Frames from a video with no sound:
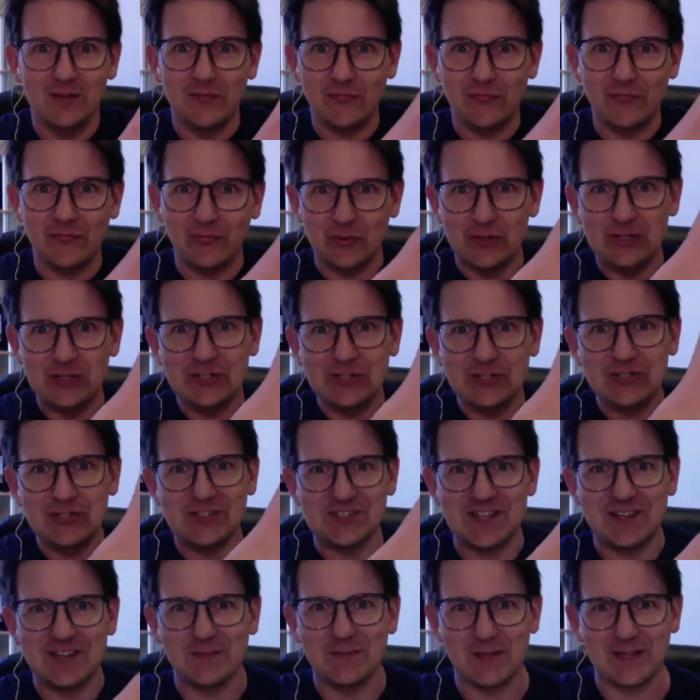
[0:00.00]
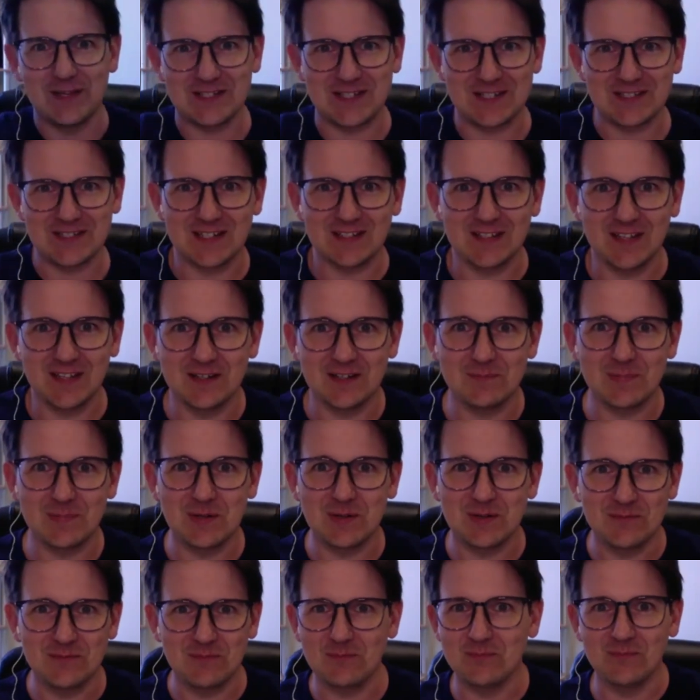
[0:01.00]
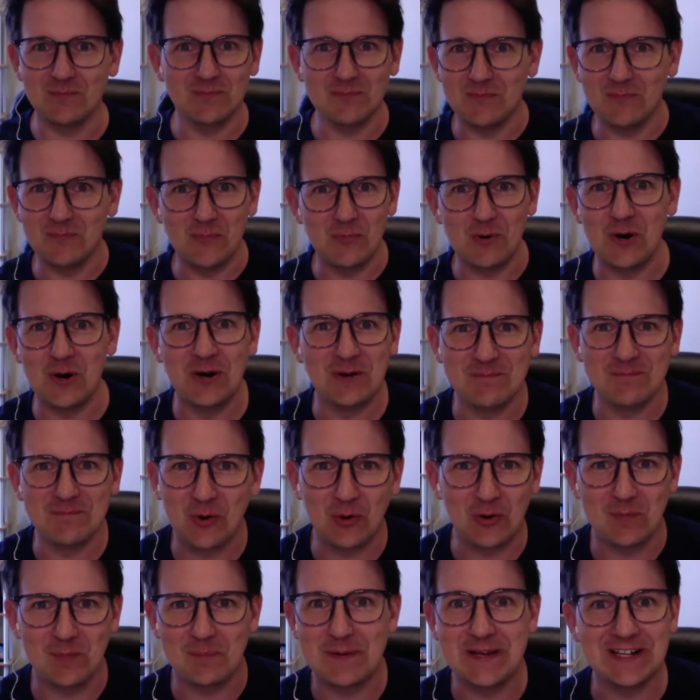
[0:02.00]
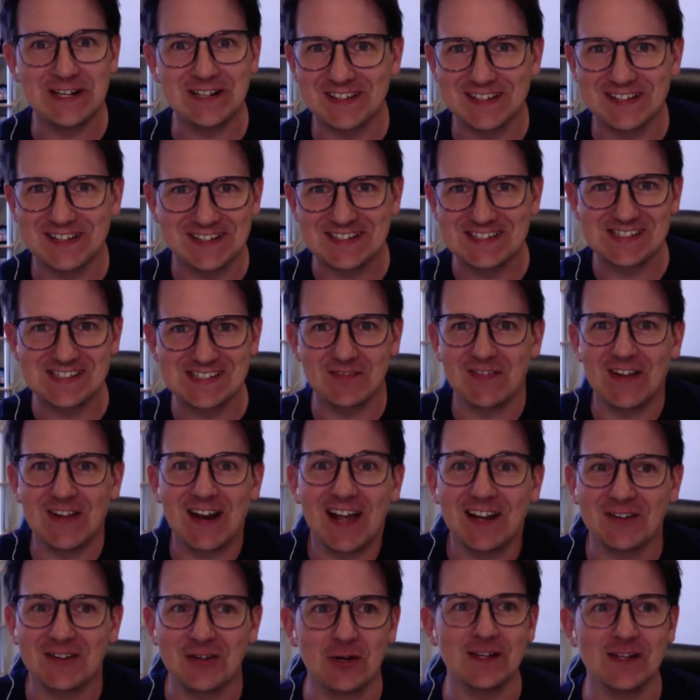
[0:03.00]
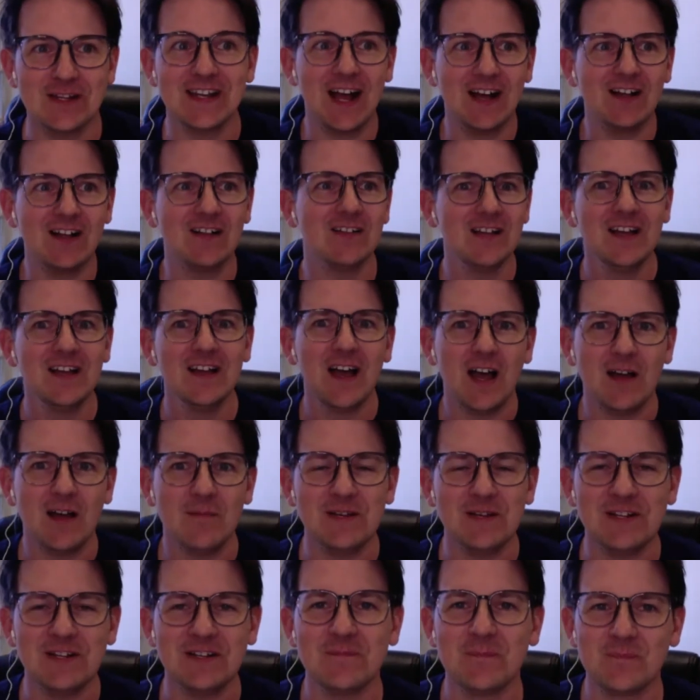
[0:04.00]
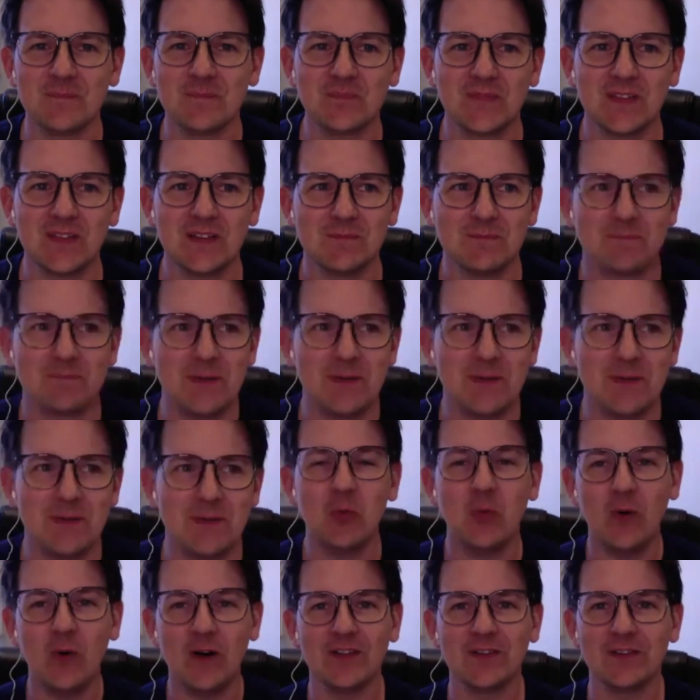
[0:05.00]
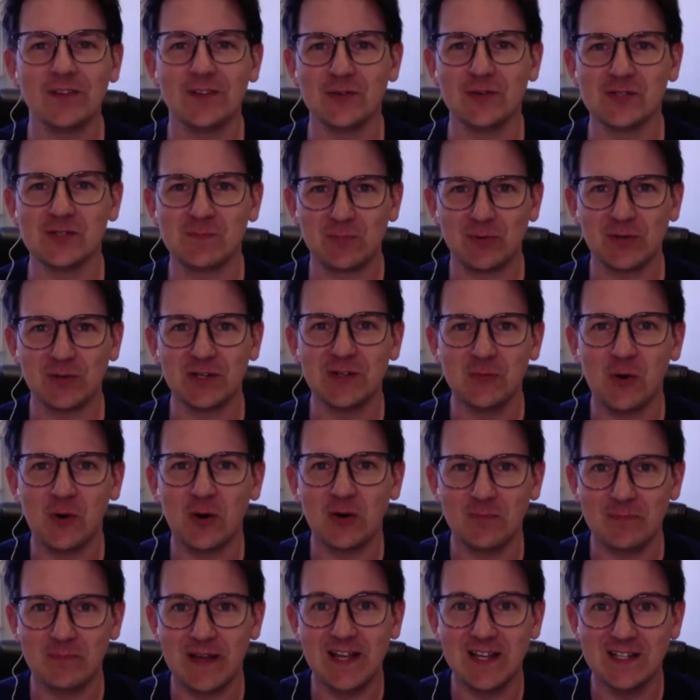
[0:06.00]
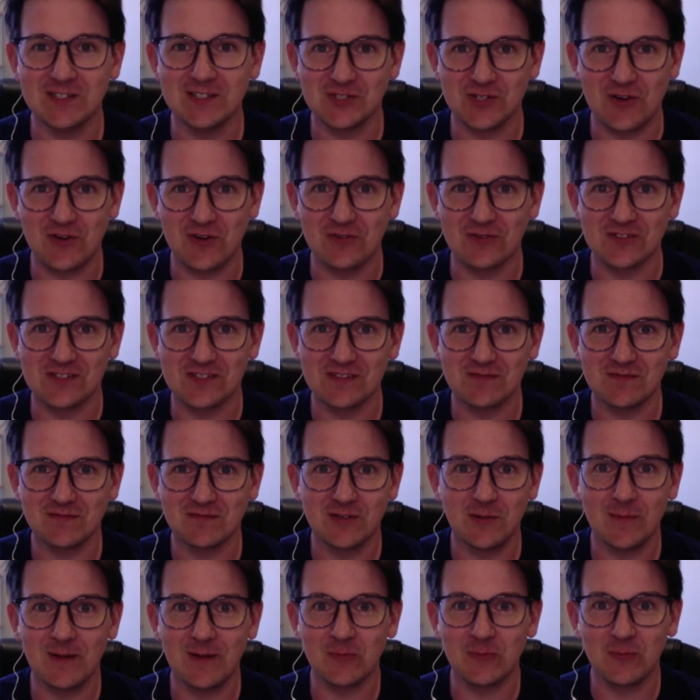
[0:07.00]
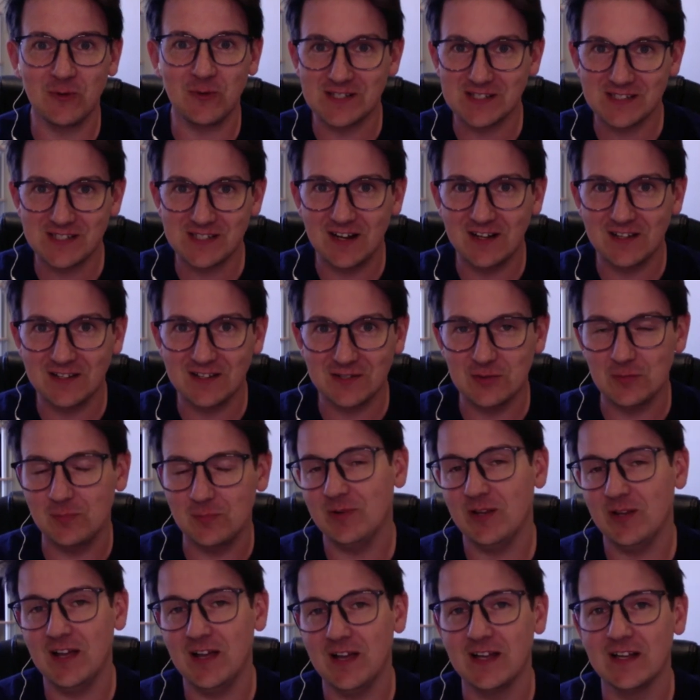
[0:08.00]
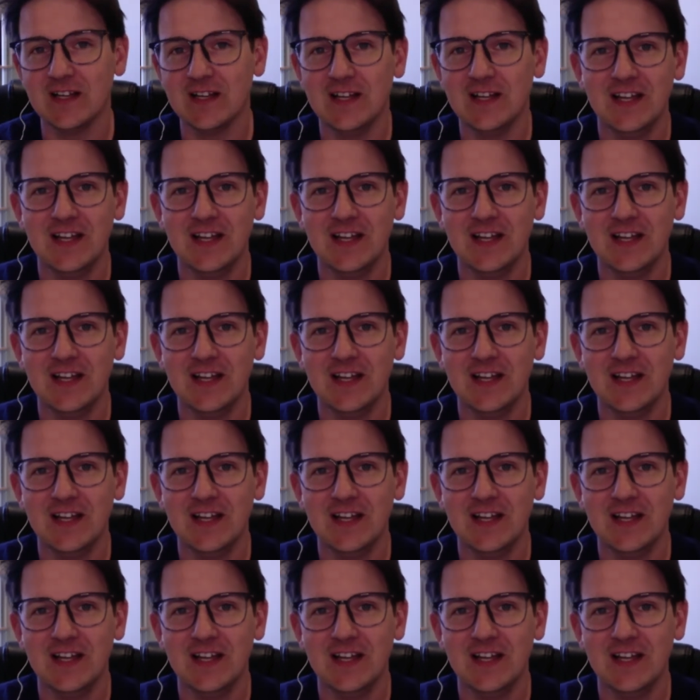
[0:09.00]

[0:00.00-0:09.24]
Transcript: frills and things because they thought it'd be more appealing and stuff. But I don't know. And now, I mean, people want those pre-war banjos, no matter what style that you play.